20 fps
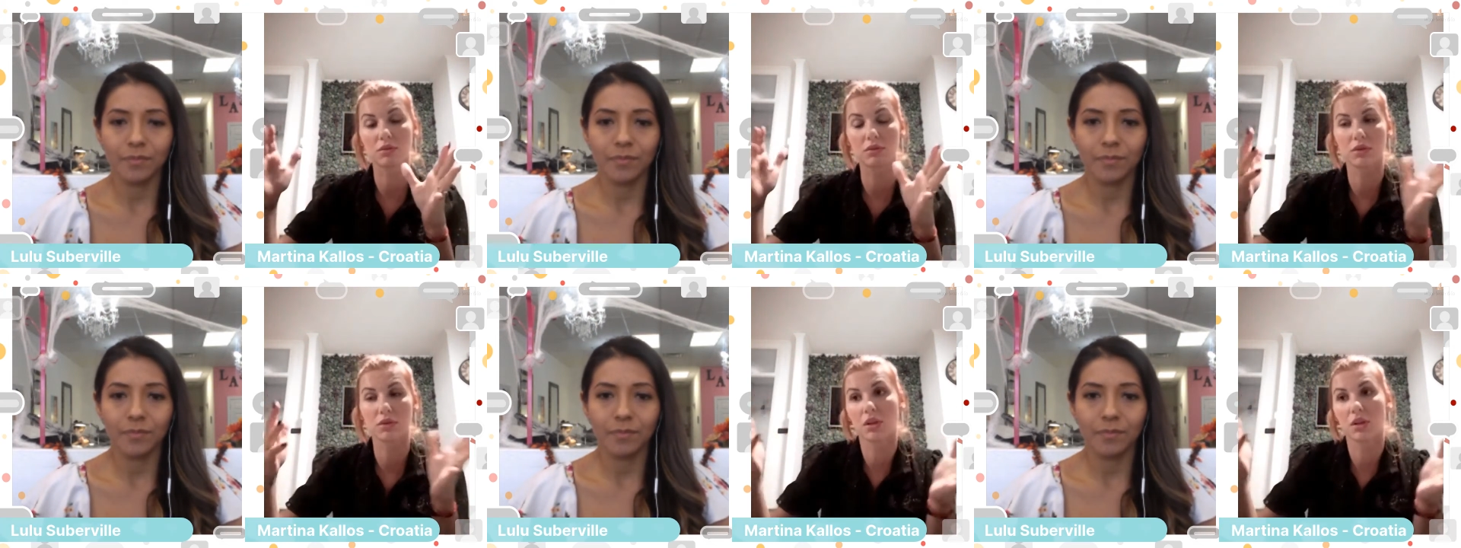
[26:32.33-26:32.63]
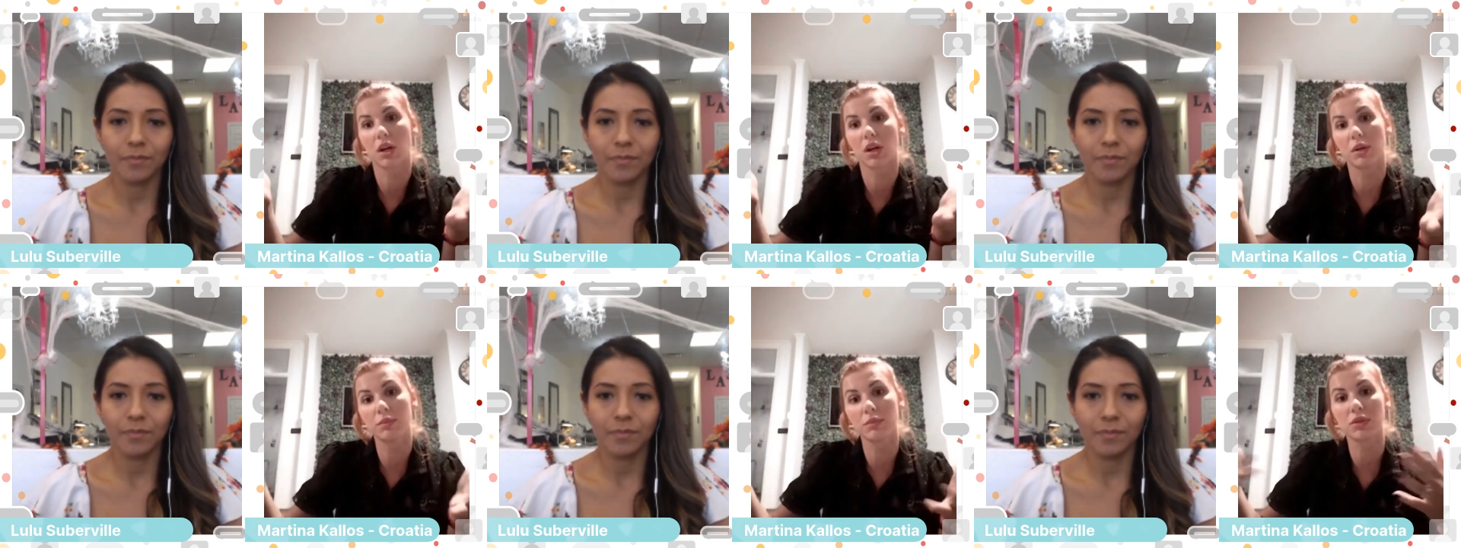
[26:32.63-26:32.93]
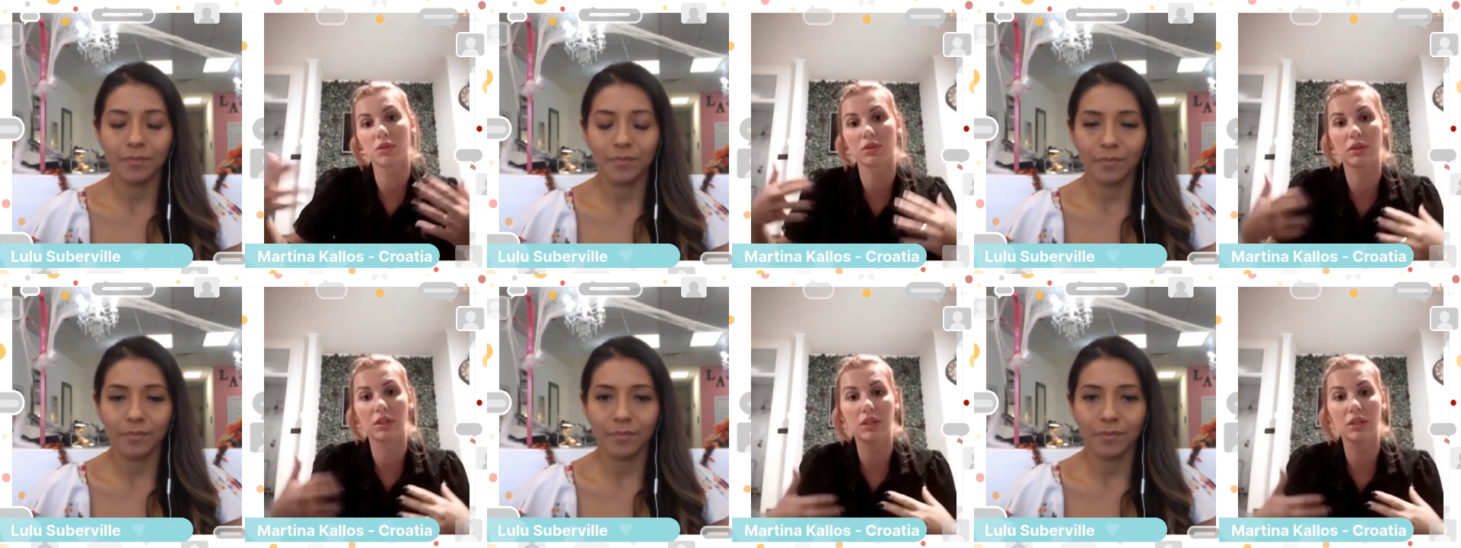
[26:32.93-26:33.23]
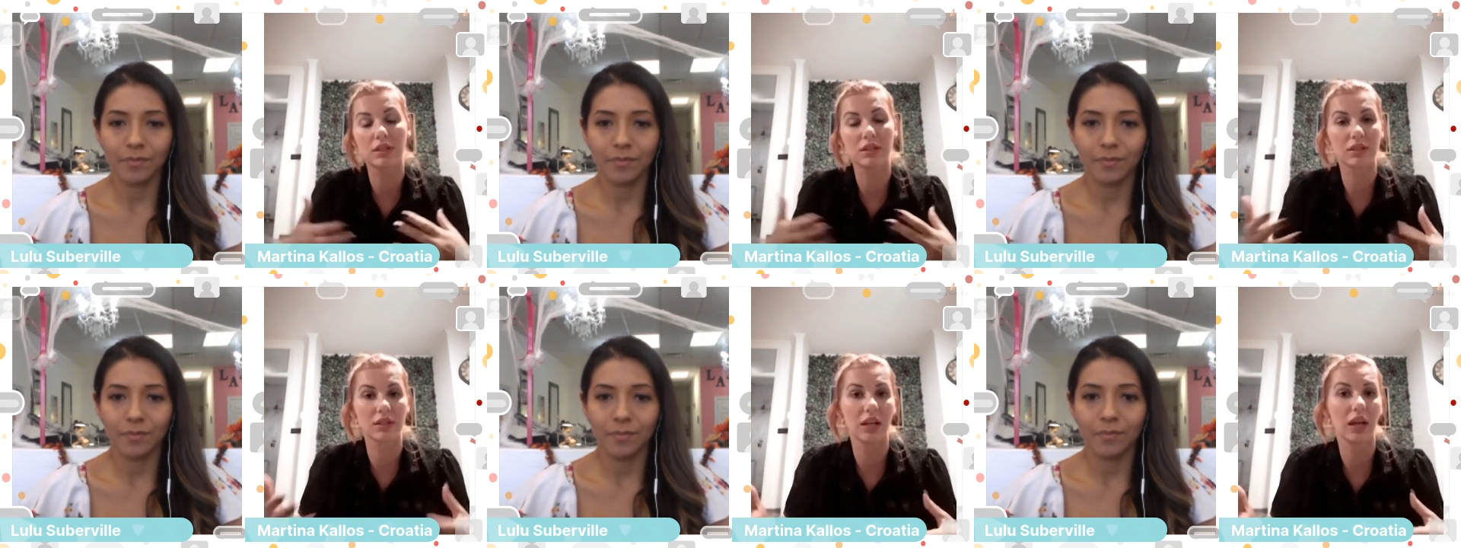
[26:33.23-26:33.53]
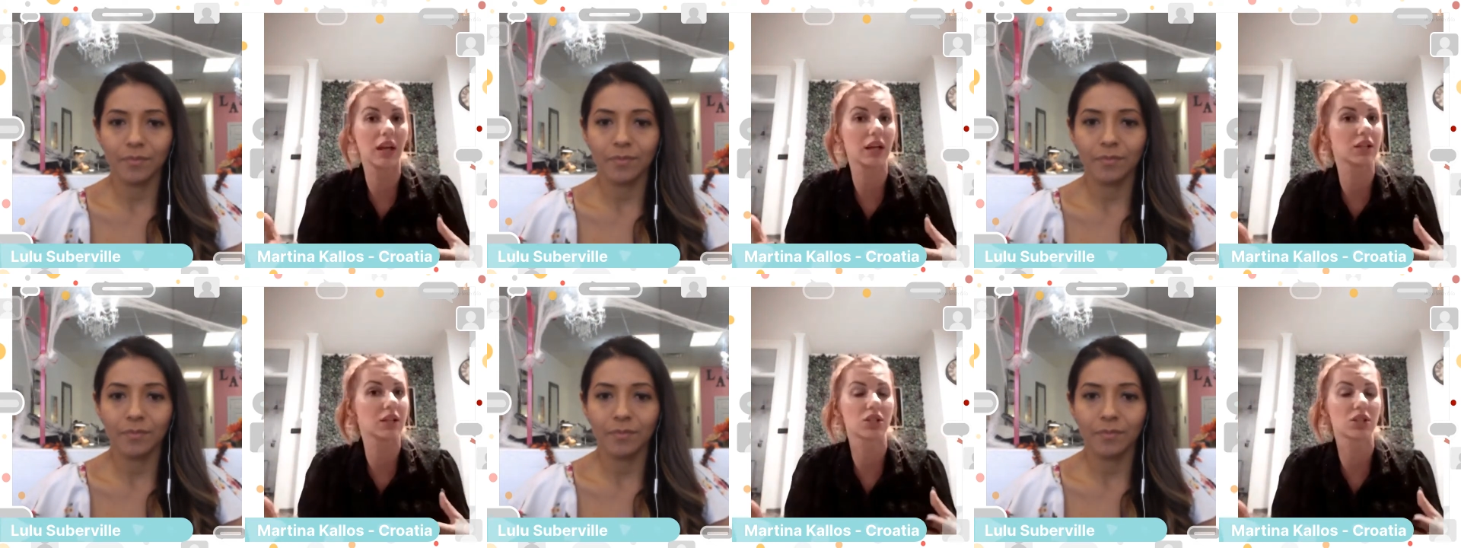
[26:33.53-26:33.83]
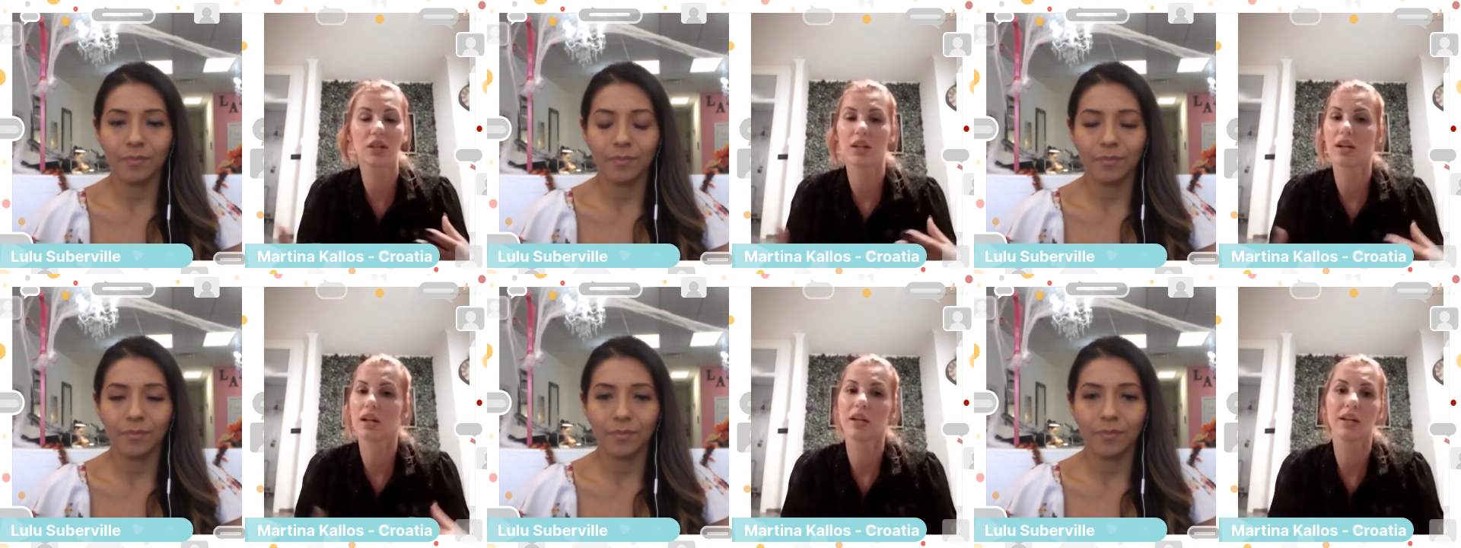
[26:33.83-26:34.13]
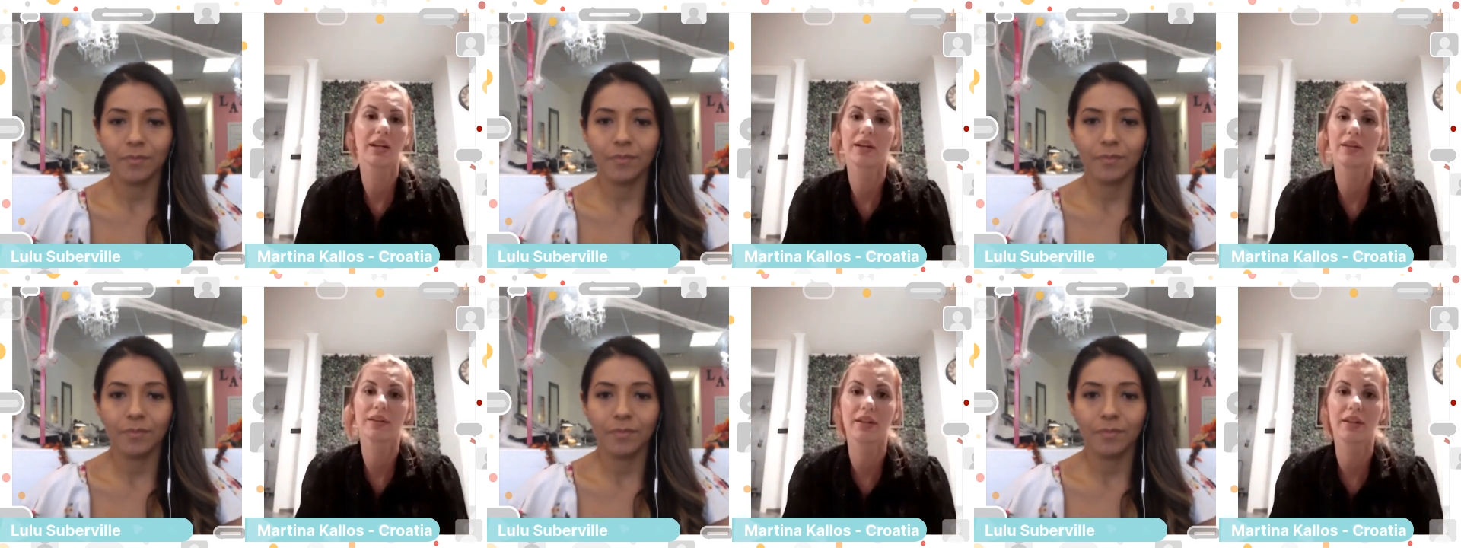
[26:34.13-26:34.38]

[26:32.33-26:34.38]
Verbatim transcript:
Speaker 1: to come to this stage that I